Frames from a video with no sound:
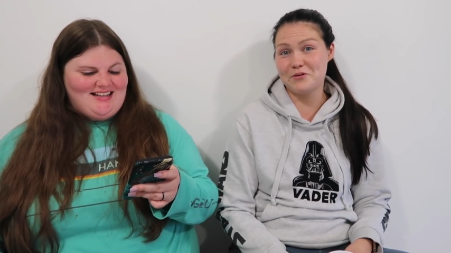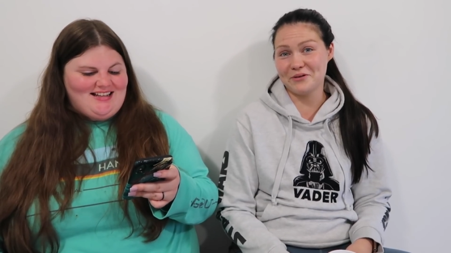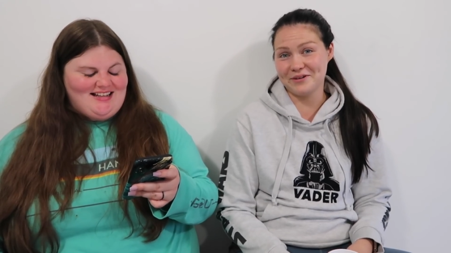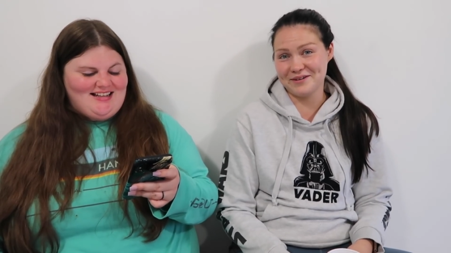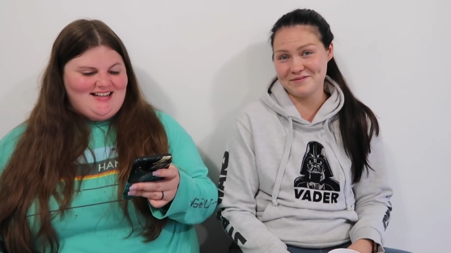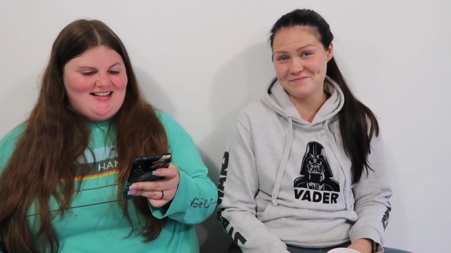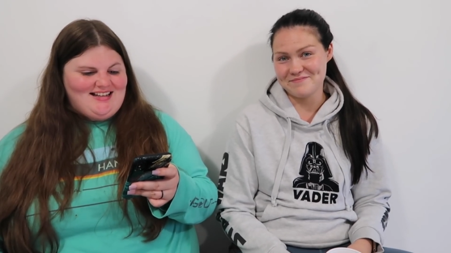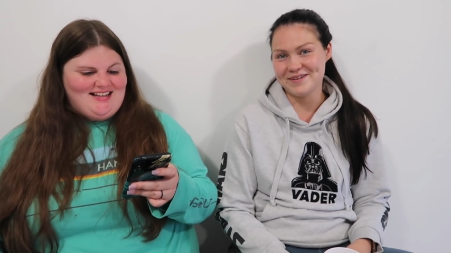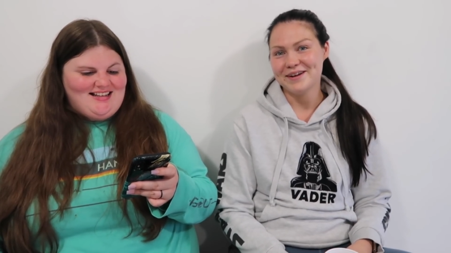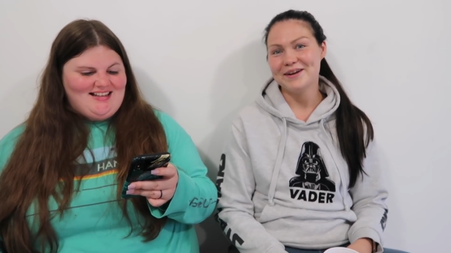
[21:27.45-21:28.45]

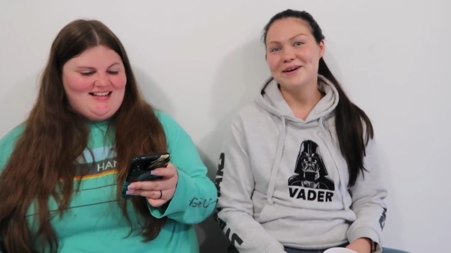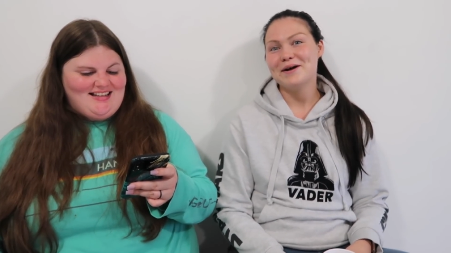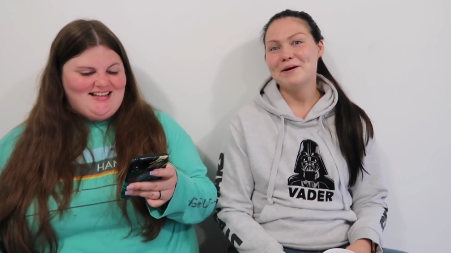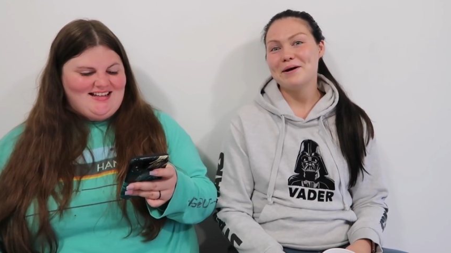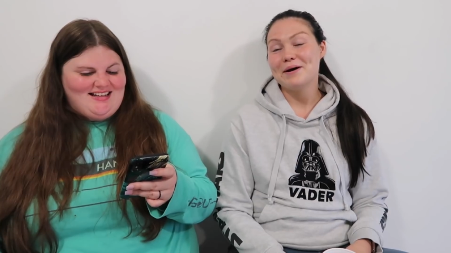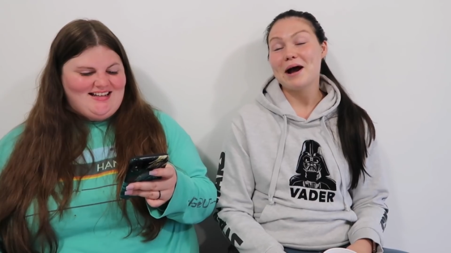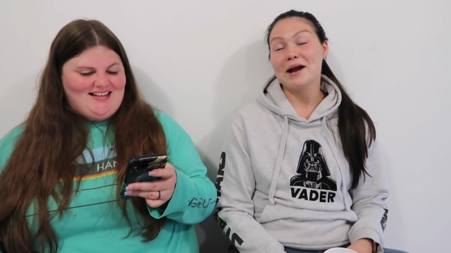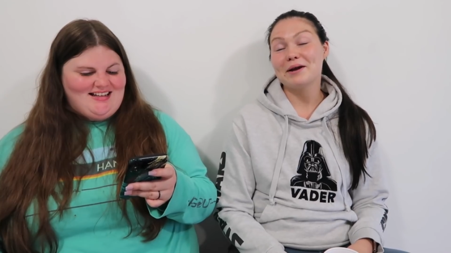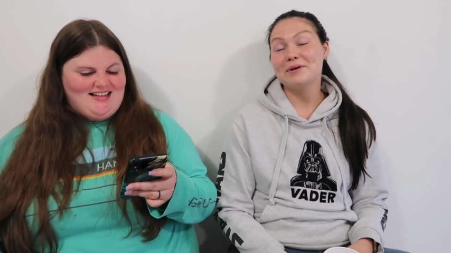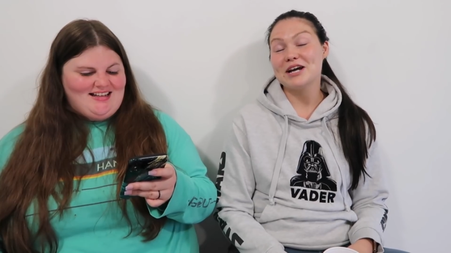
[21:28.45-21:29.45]
Speaker 1: I'm
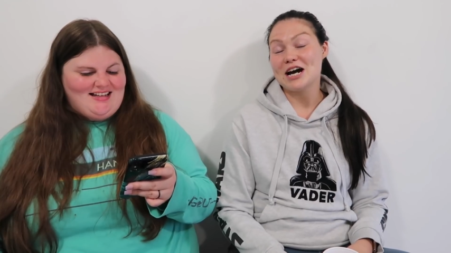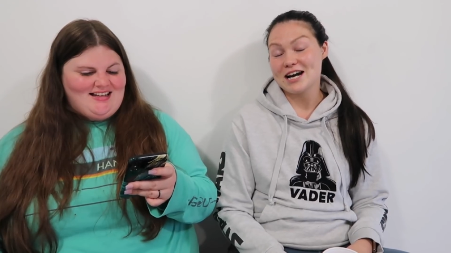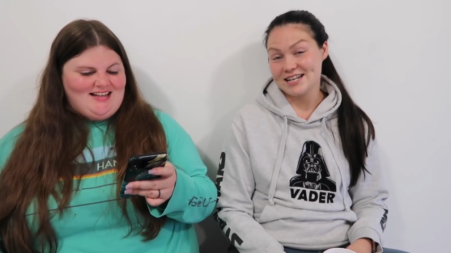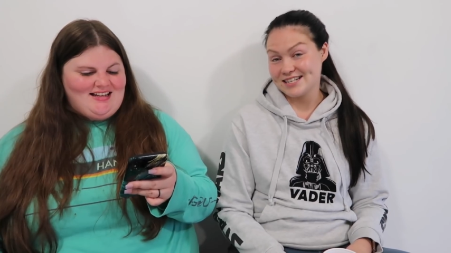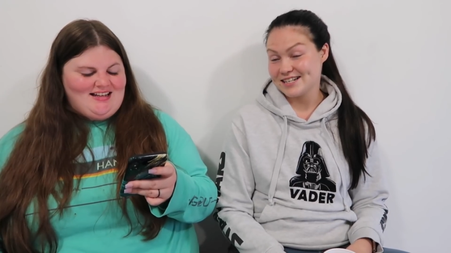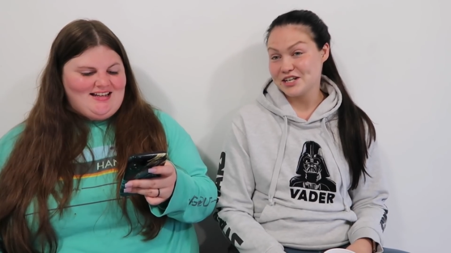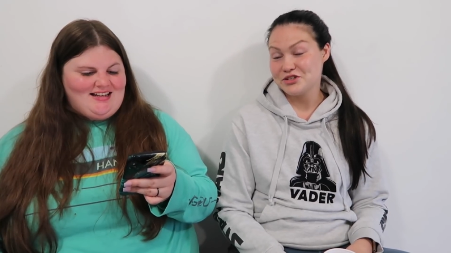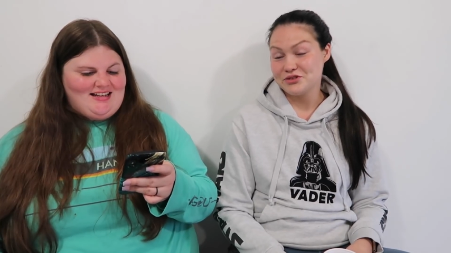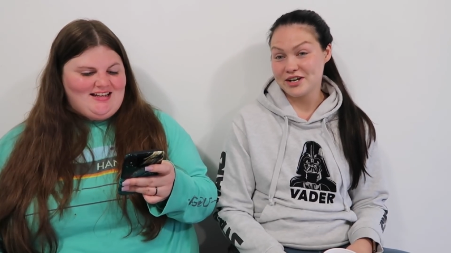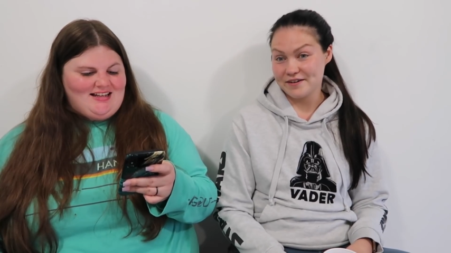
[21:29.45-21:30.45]
gonna be honest, I
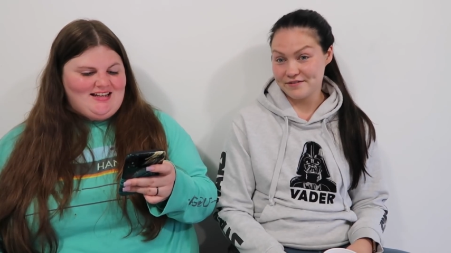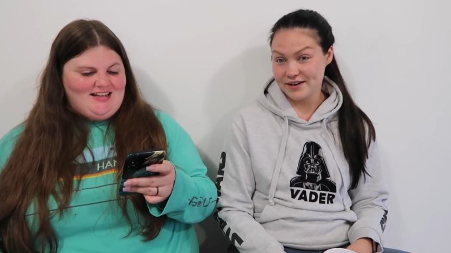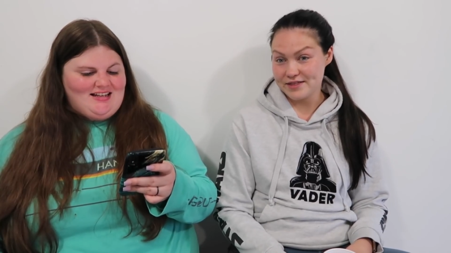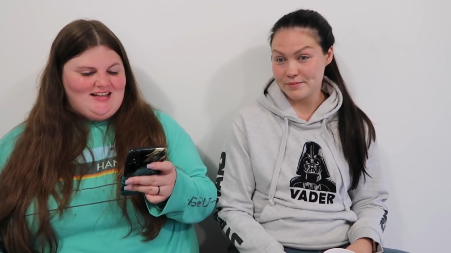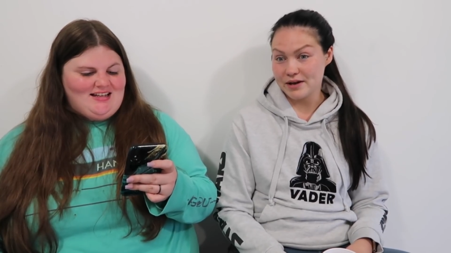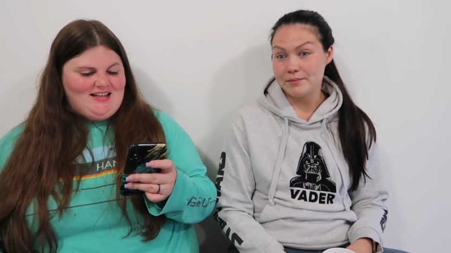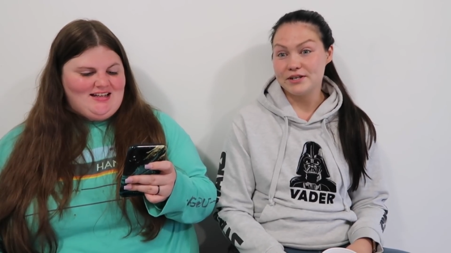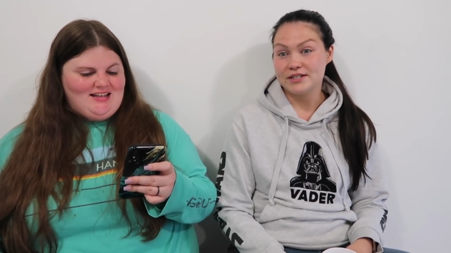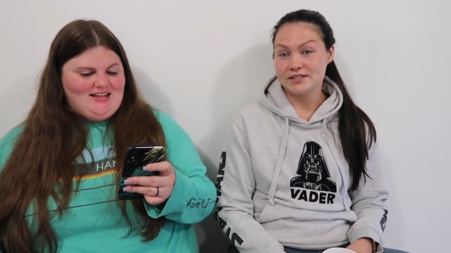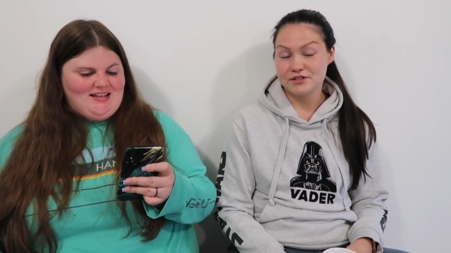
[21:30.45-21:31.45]
do not fight them. I'm
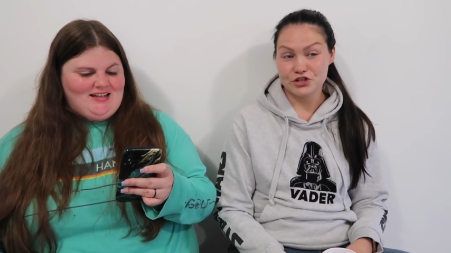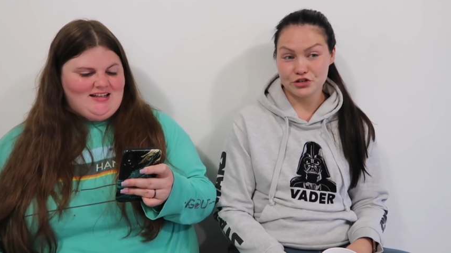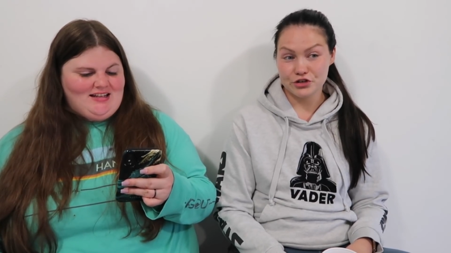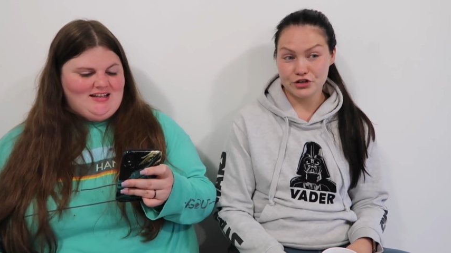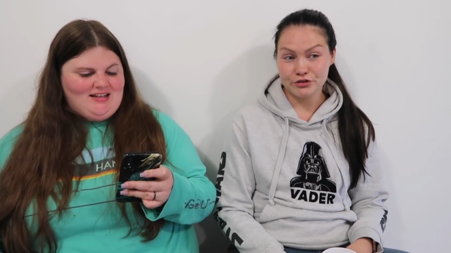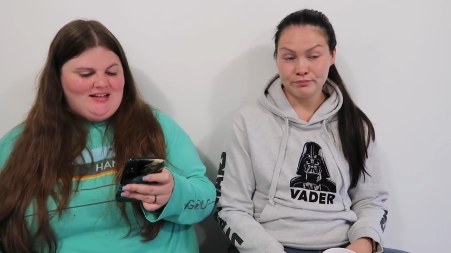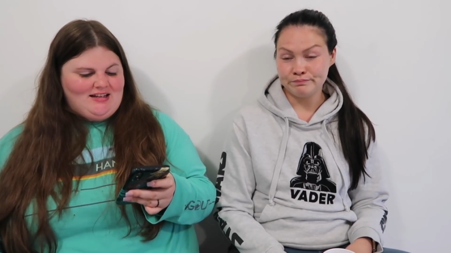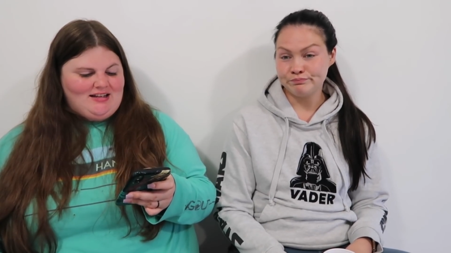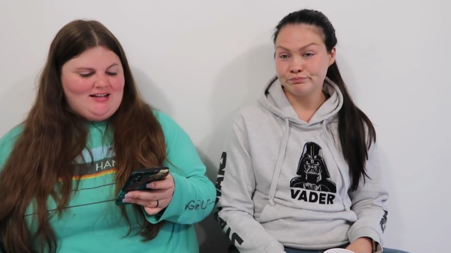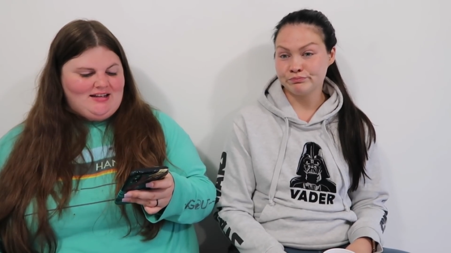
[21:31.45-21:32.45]
addicted to
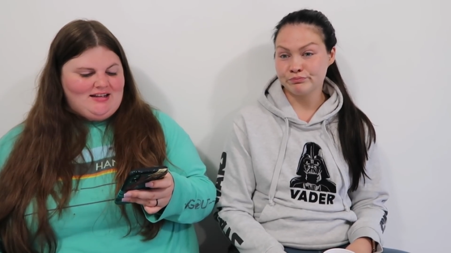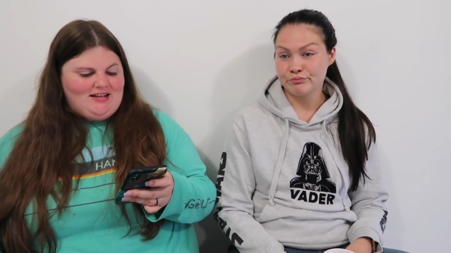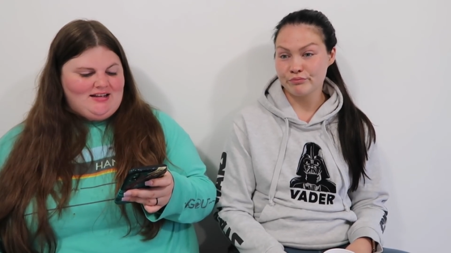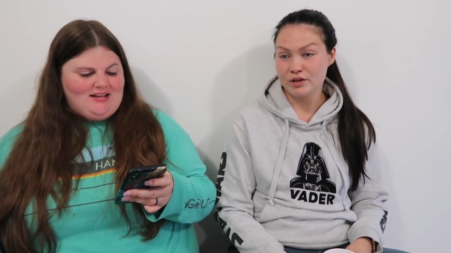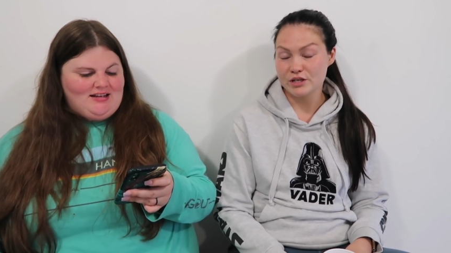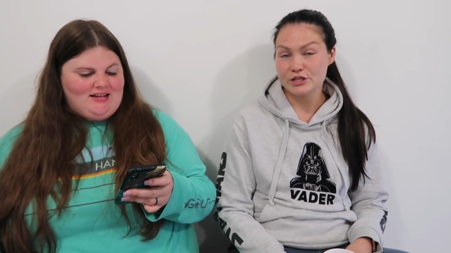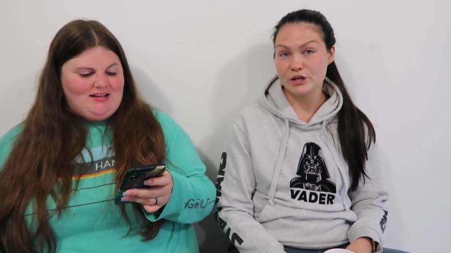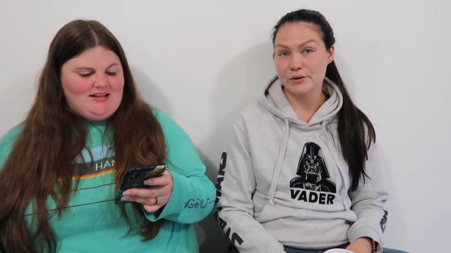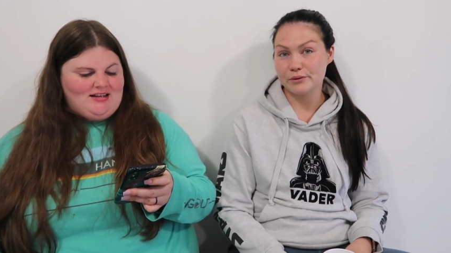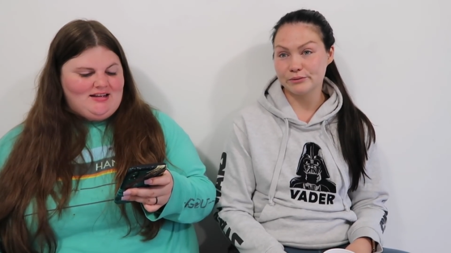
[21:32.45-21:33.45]
sugar.
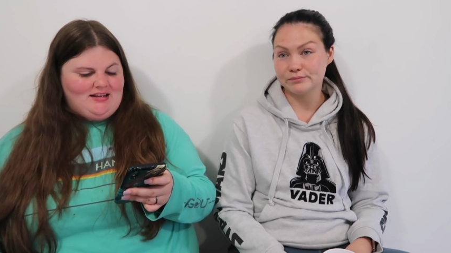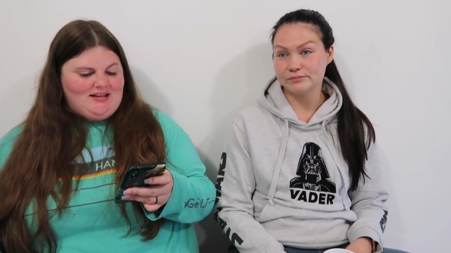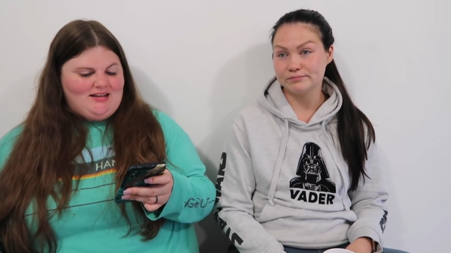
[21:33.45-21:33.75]
So